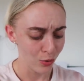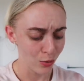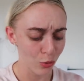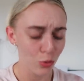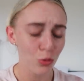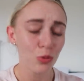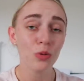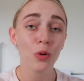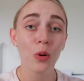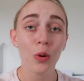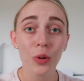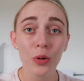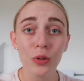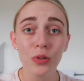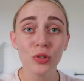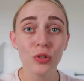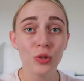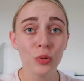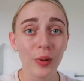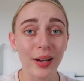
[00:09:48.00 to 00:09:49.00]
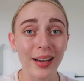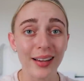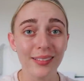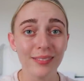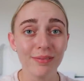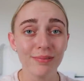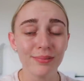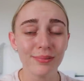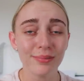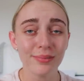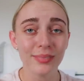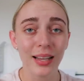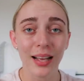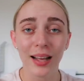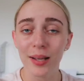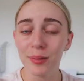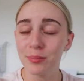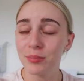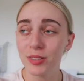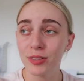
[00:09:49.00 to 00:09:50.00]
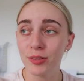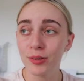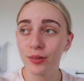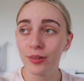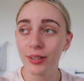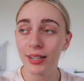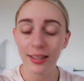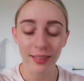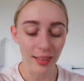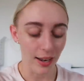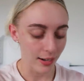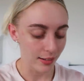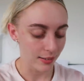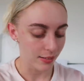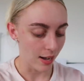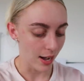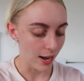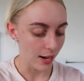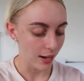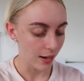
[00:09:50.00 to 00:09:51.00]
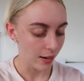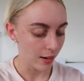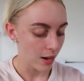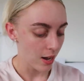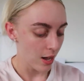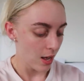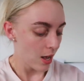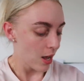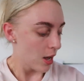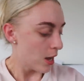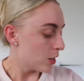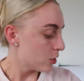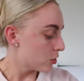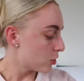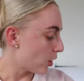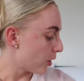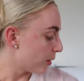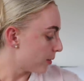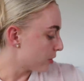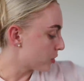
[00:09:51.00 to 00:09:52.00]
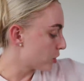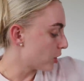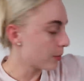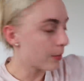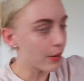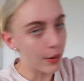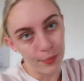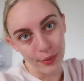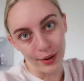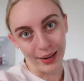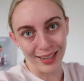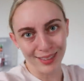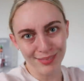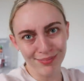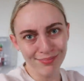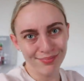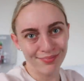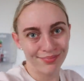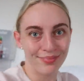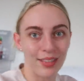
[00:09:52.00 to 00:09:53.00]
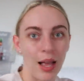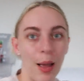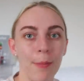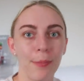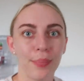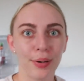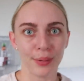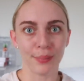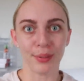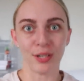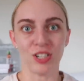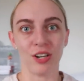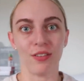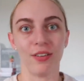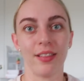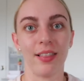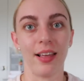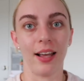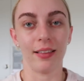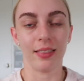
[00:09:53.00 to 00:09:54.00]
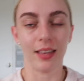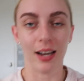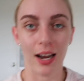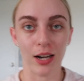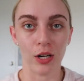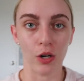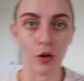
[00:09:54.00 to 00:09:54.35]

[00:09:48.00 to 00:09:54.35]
So sweet. Like, I'm just already that excited. So I'll show you what I'm bringing. Pretty much everything that I